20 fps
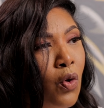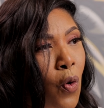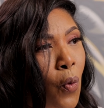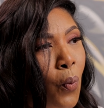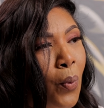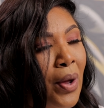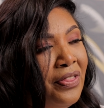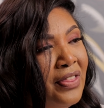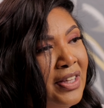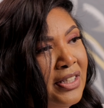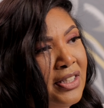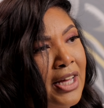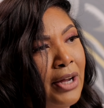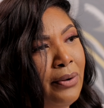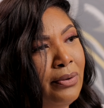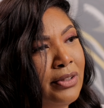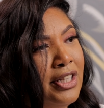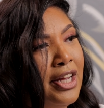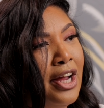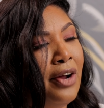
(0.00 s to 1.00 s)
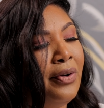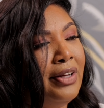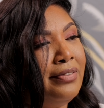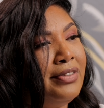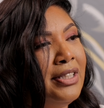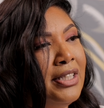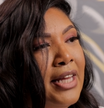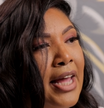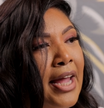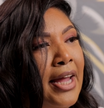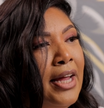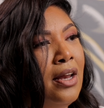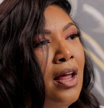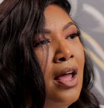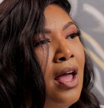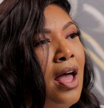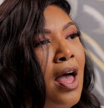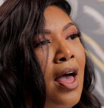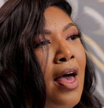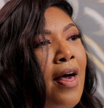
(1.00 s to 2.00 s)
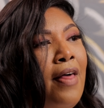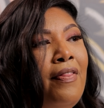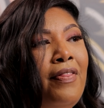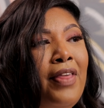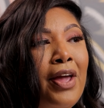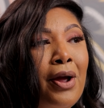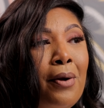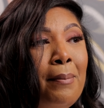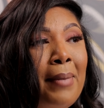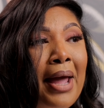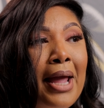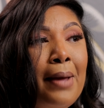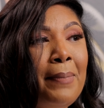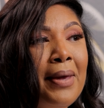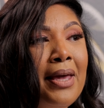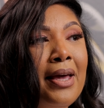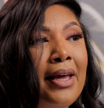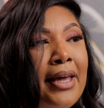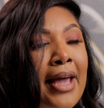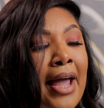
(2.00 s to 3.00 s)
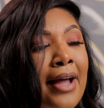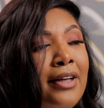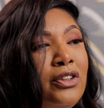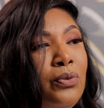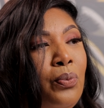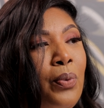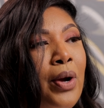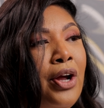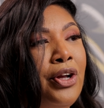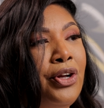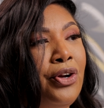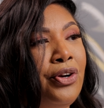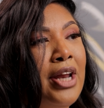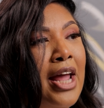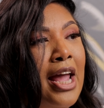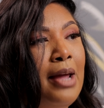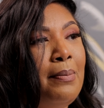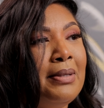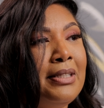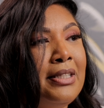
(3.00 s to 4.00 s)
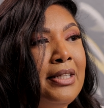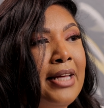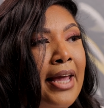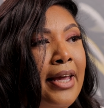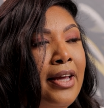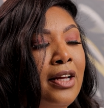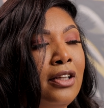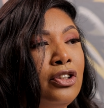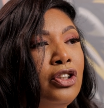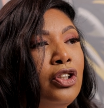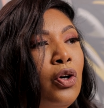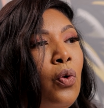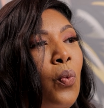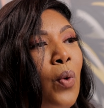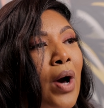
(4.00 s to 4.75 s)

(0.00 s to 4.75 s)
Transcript: with the Secretary of State, there may be a case where your name is taken. So